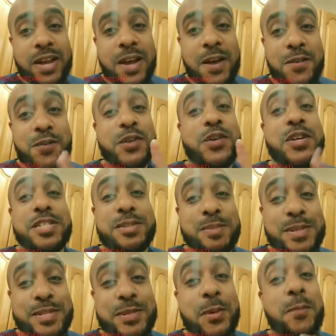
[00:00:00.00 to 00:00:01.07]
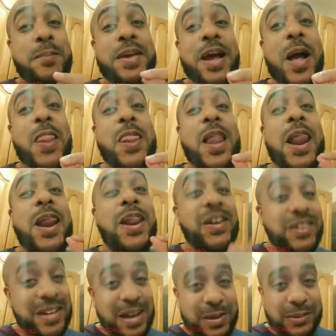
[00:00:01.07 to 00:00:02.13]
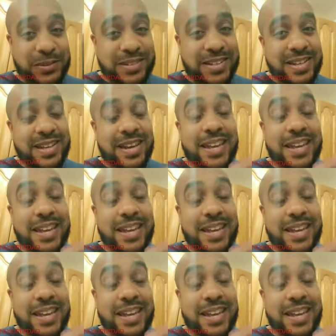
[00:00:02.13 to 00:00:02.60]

uh, for Christmas, so be on the lookout.